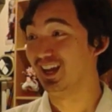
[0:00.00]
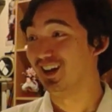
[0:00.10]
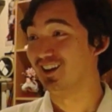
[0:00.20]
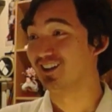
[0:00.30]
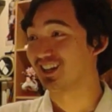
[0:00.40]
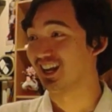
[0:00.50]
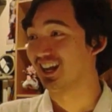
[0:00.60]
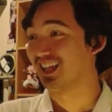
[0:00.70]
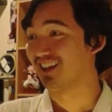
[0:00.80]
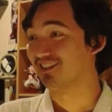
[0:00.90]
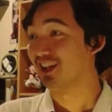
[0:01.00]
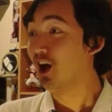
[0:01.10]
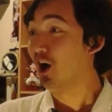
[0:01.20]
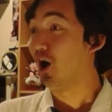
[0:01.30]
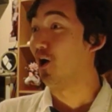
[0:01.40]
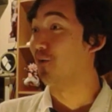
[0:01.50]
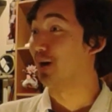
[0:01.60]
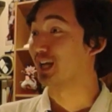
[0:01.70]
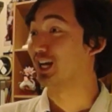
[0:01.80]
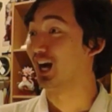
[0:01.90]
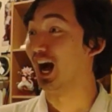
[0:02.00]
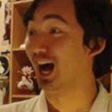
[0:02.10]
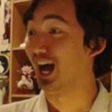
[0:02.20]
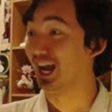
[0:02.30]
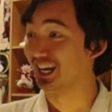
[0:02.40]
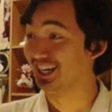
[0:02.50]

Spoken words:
Okay, that was... Oh my god!